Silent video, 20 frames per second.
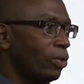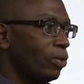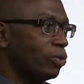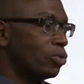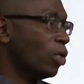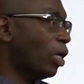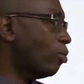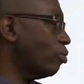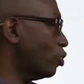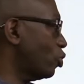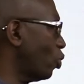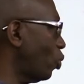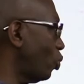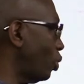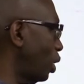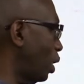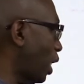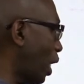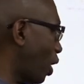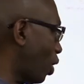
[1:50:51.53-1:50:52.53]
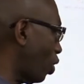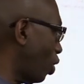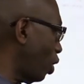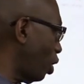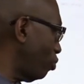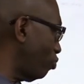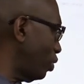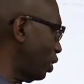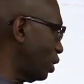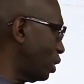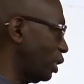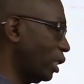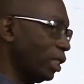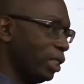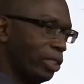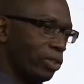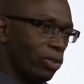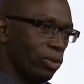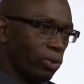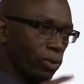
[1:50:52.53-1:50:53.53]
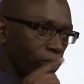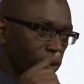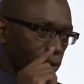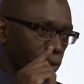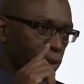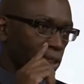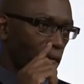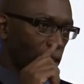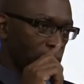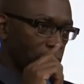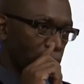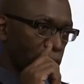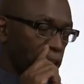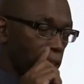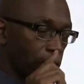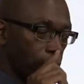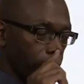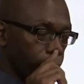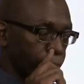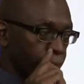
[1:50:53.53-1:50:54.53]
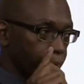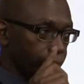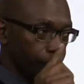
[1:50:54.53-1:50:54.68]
So I'm sounding like Orville Taylor now, Dr. Taylor.